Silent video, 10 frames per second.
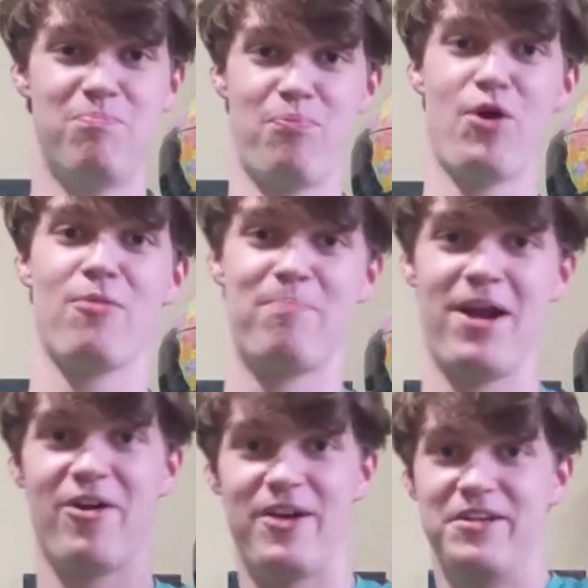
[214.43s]

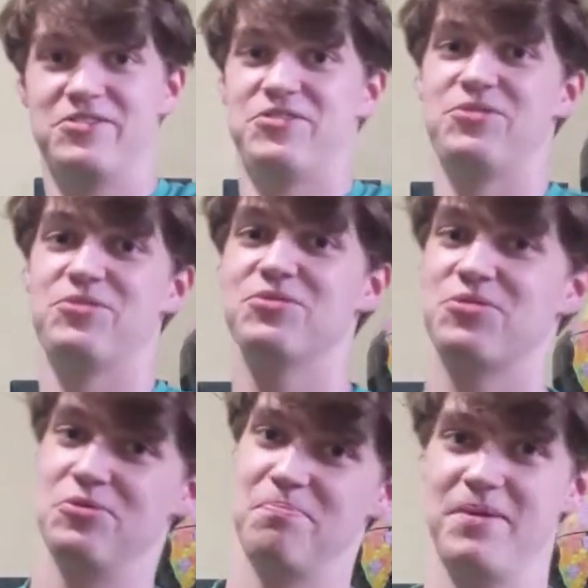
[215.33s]
barbarian
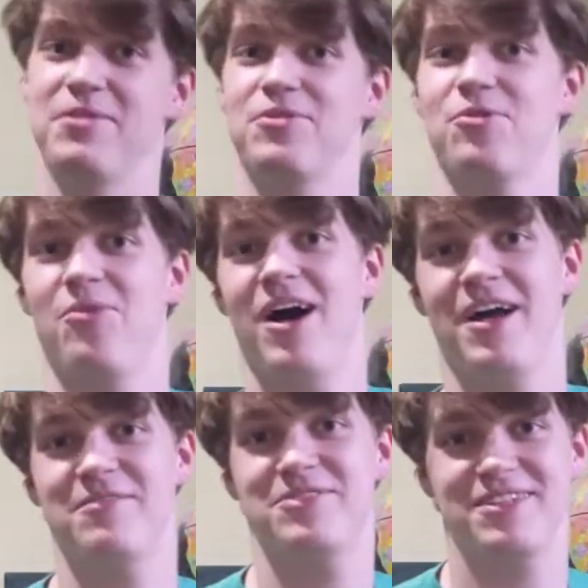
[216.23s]
dudes who beat their
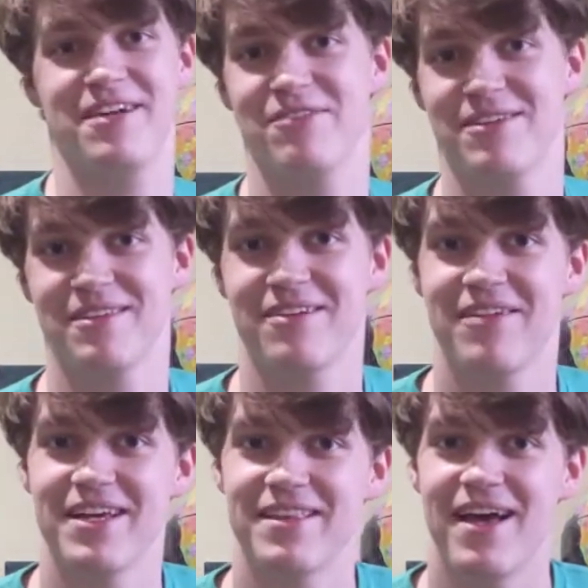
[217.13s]
wives and everything
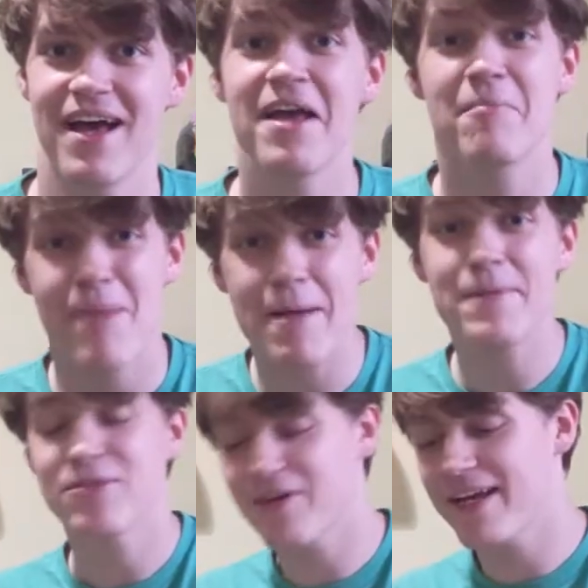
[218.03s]
like that.
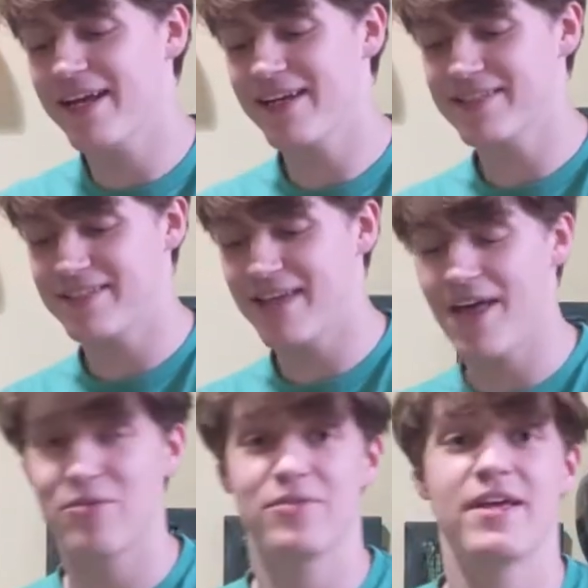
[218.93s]
Maybe they're getting it
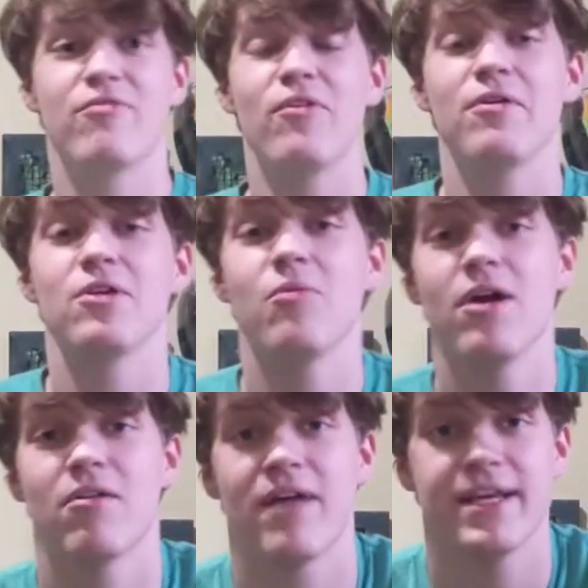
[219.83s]
together, and they really
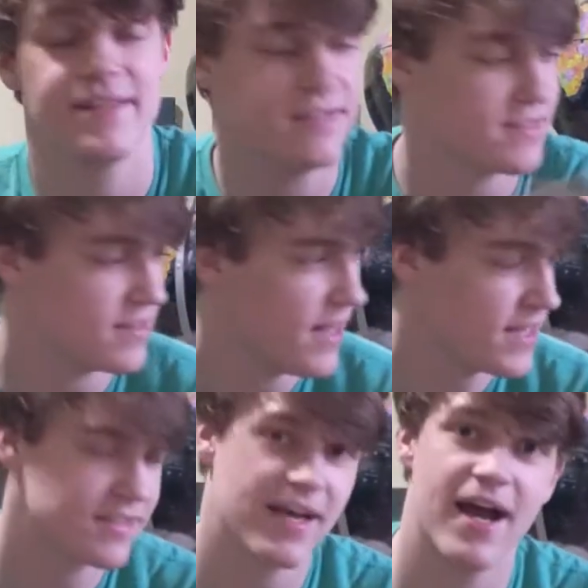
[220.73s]
were. Like this
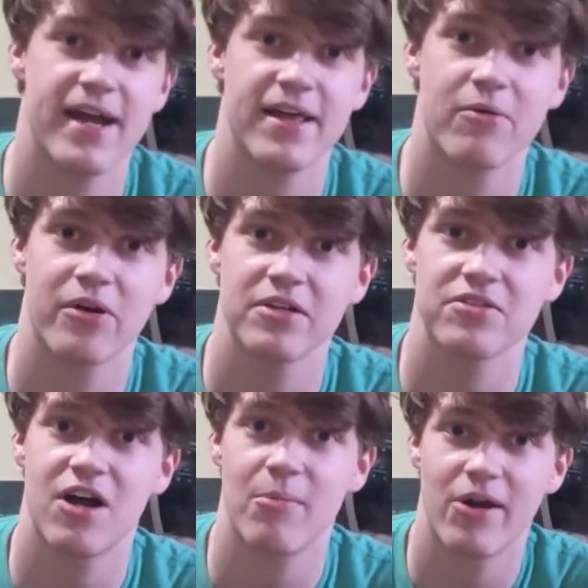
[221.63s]
next guy that we're going to
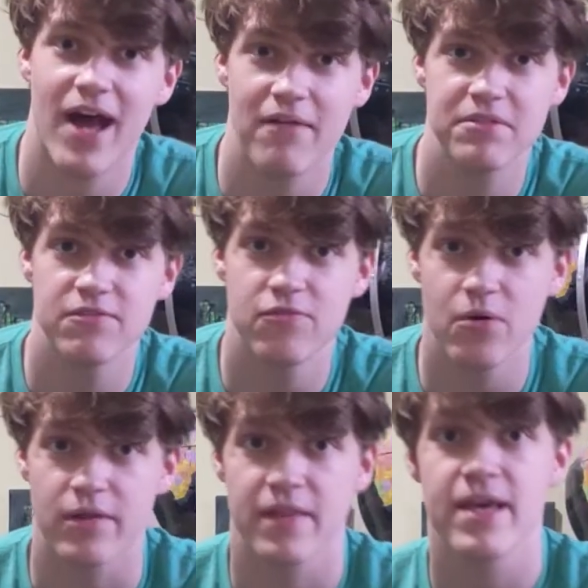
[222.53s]
talk about, Ivan
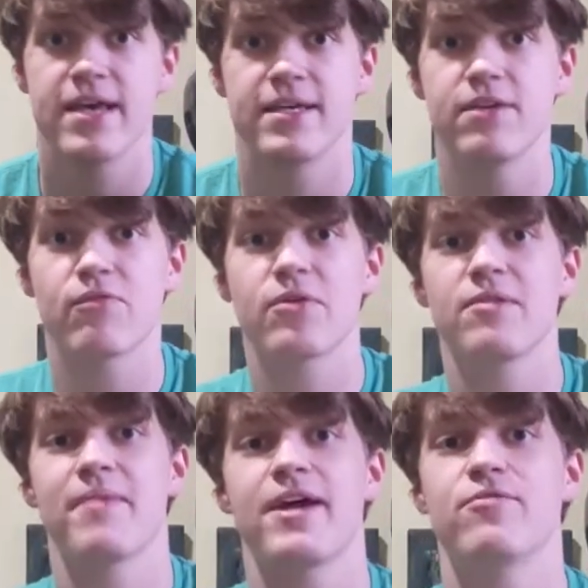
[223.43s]
IV. He
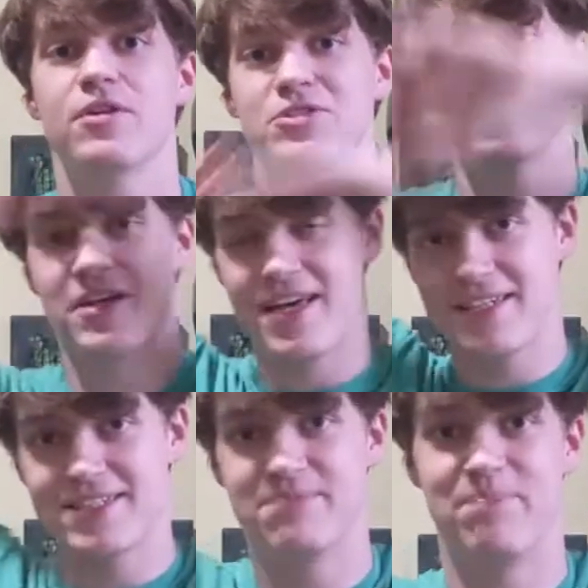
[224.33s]
really made Russia
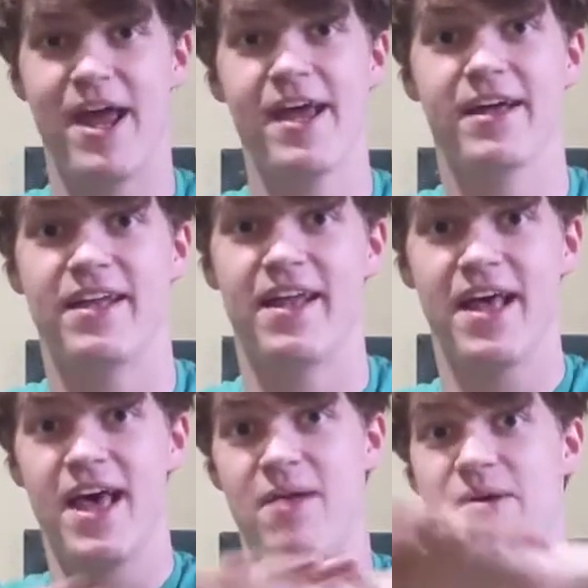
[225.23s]
expand,
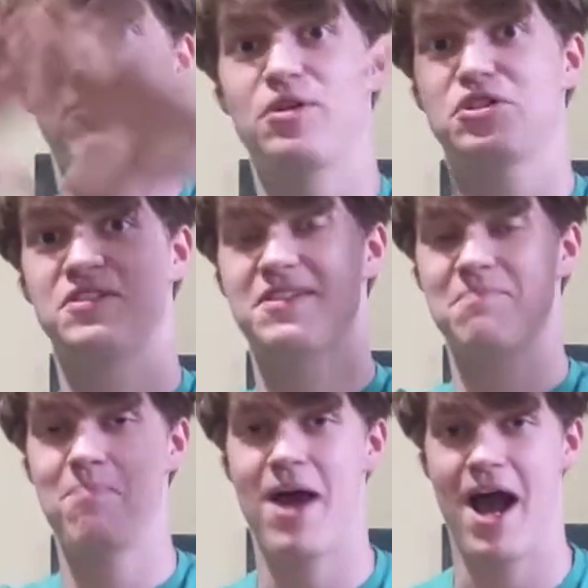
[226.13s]
made Russia
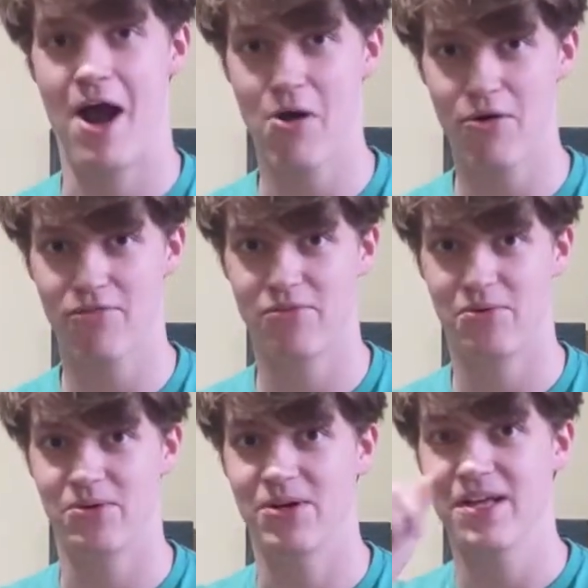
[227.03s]
seem
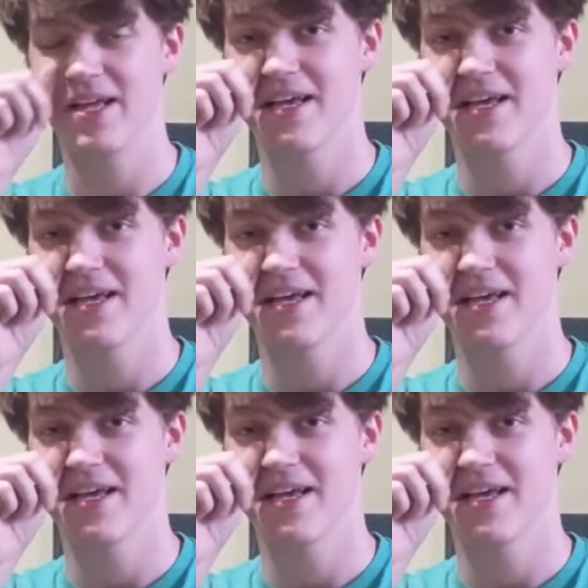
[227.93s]
powerful,